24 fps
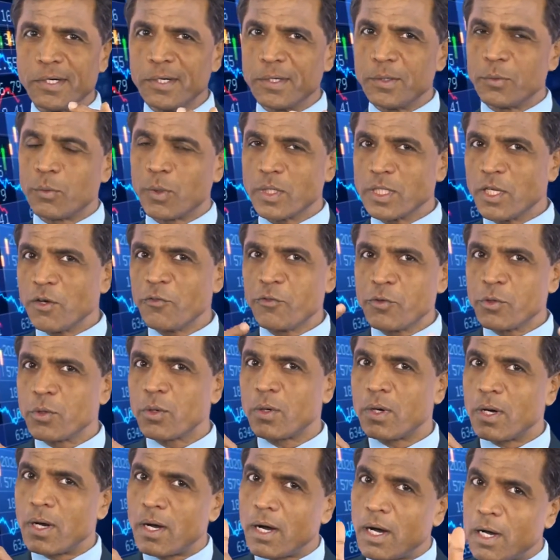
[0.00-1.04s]
one of
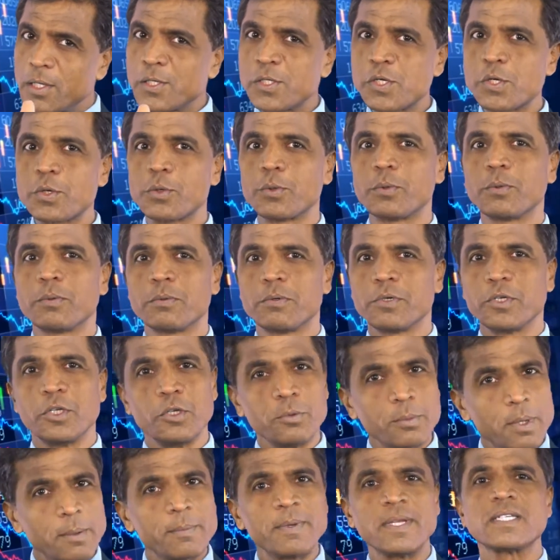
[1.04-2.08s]
you also, you
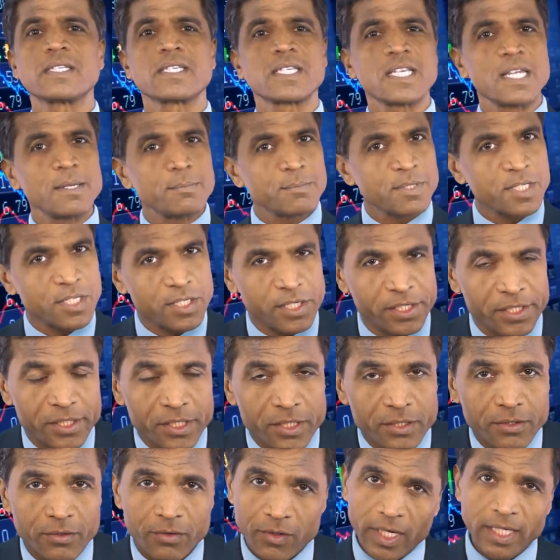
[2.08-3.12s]
may be in same
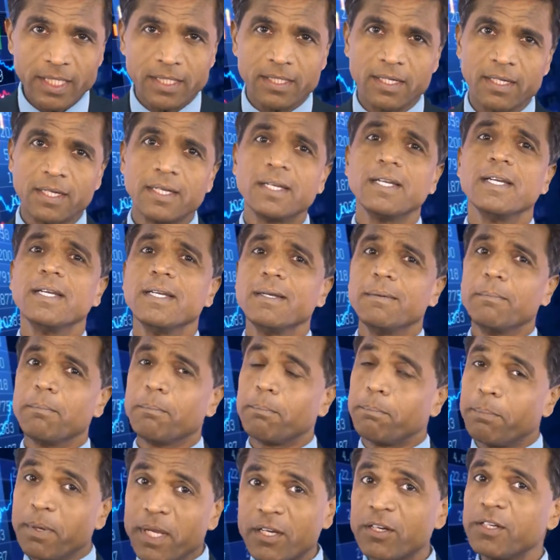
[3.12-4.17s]
state, right?
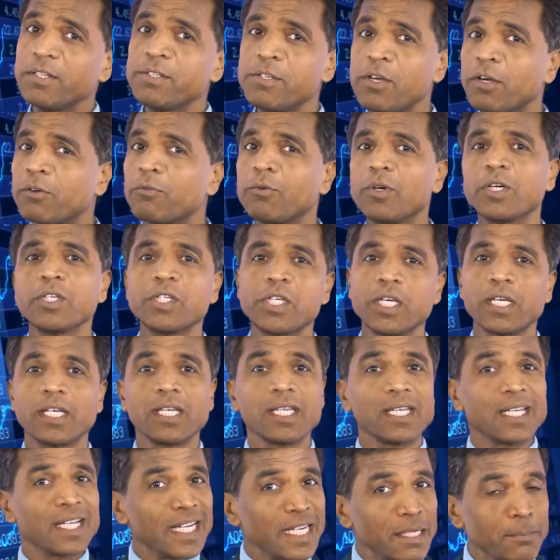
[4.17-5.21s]
Because you are
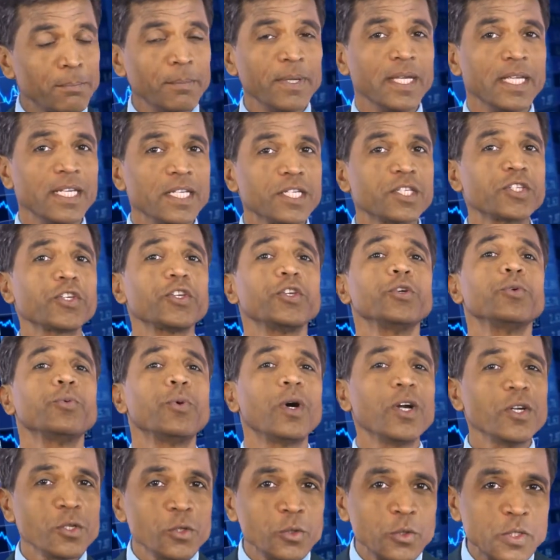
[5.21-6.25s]
watching, it means you
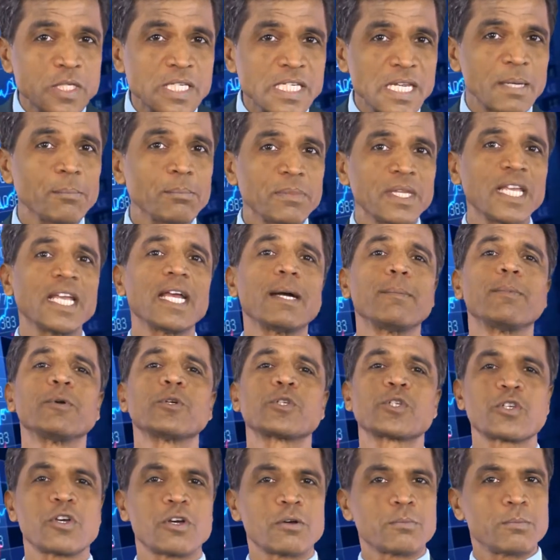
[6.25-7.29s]
want to know something about
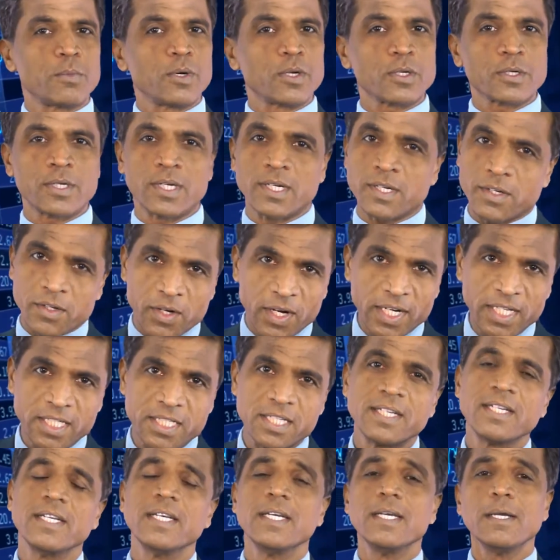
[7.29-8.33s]
stock market, right?
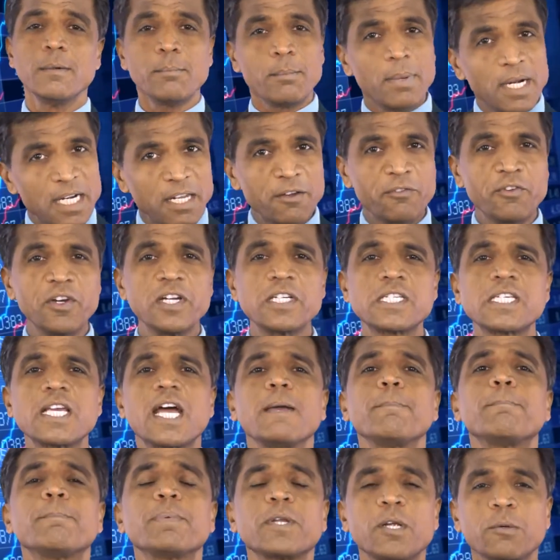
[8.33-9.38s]
My dear friends,
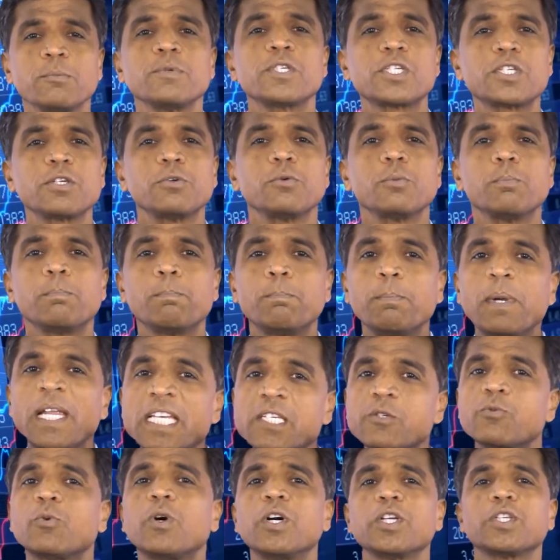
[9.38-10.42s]
I promise you,
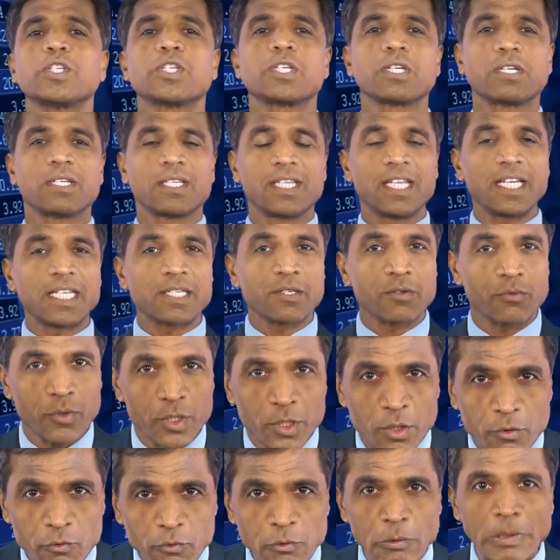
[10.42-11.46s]
please watch this
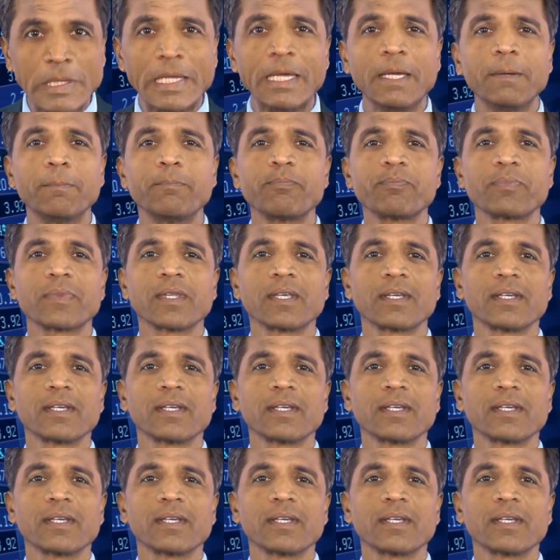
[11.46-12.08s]
video fully,